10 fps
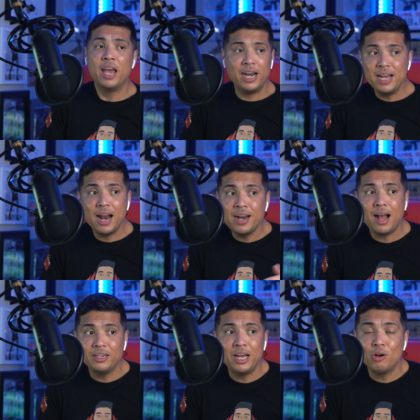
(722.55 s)
And he got
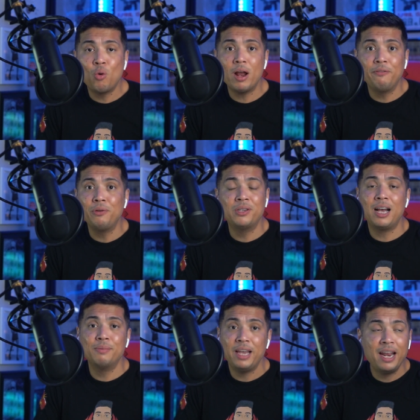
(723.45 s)
knocked down quite a few
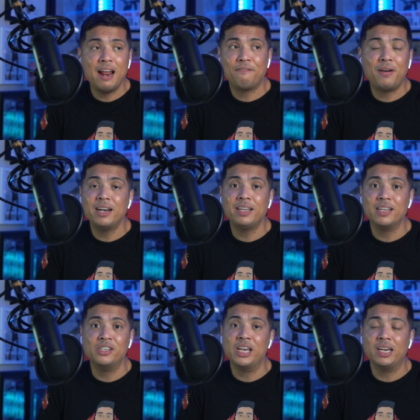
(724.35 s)
times in that fight
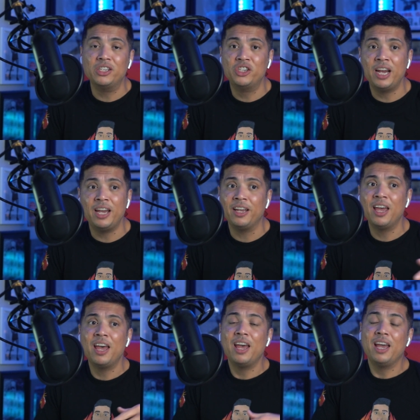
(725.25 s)
against Zhilei Zhang.
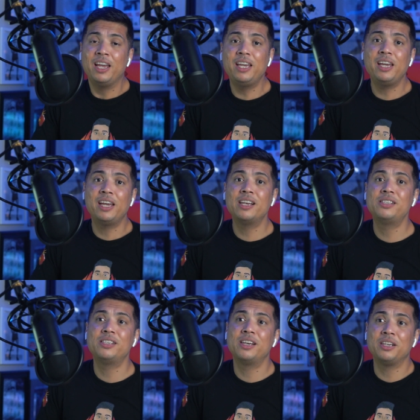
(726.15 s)
He
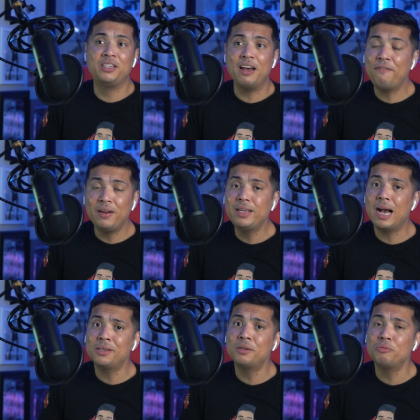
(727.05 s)
is definitely
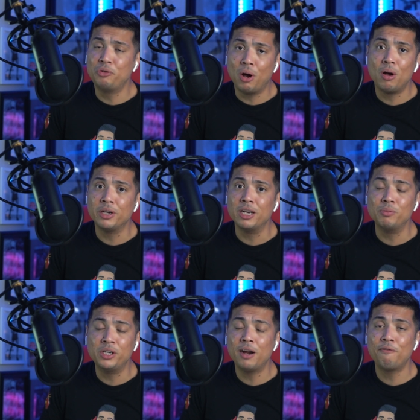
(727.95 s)
got some dog in
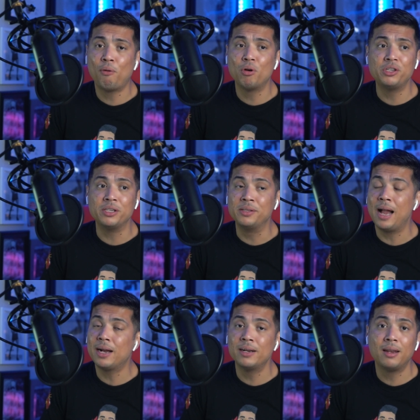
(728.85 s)
him. Jerry Forrest is
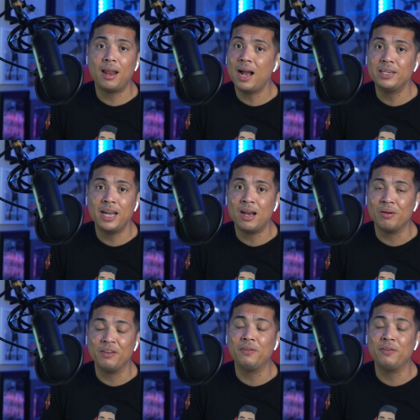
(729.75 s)
not going to lie down.